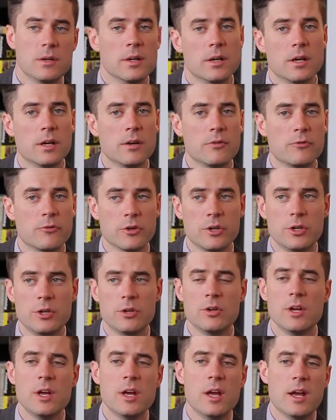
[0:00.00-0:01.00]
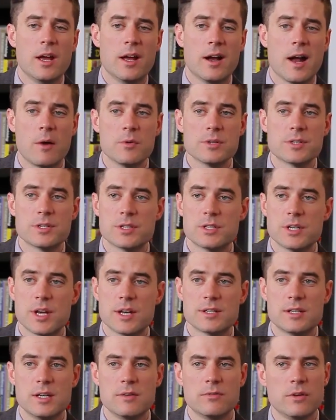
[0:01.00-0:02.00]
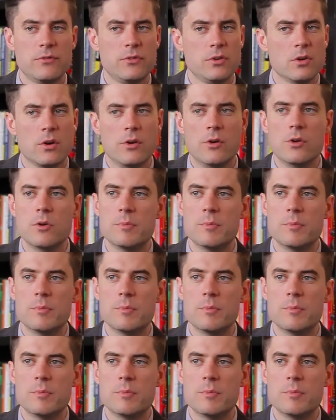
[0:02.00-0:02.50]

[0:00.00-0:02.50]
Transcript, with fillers: uh, for you, and I would suggest even if you're a new